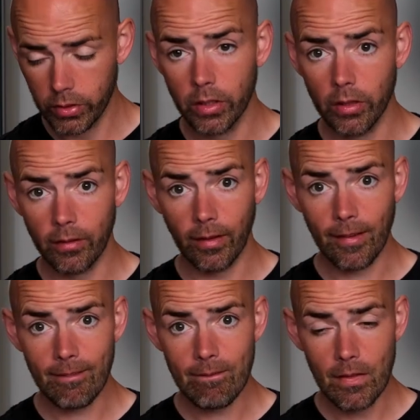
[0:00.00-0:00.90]
Okay,
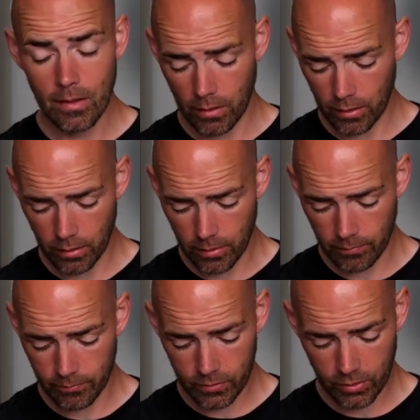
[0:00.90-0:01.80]

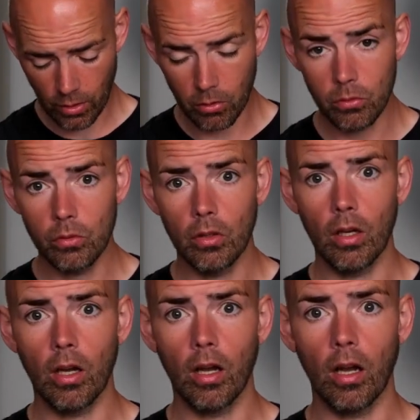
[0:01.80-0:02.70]
so
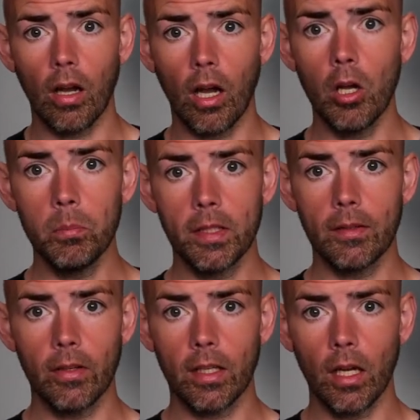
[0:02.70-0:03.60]
I hope you give
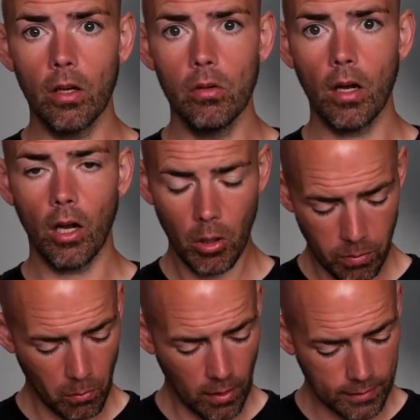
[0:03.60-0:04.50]
it a go, hope it
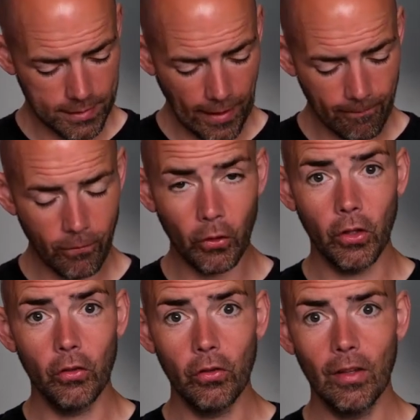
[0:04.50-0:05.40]
works out for
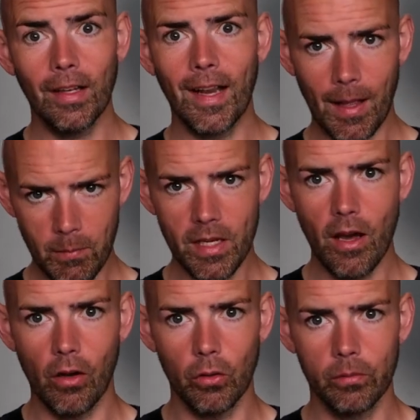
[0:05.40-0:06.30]
you, let me
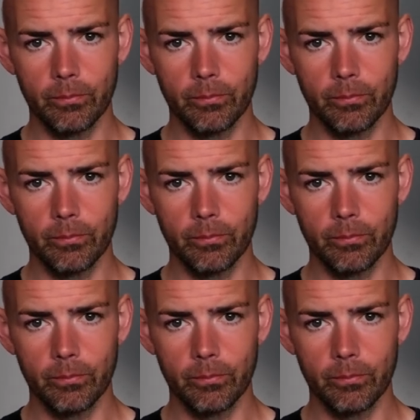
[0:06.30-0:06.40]
know.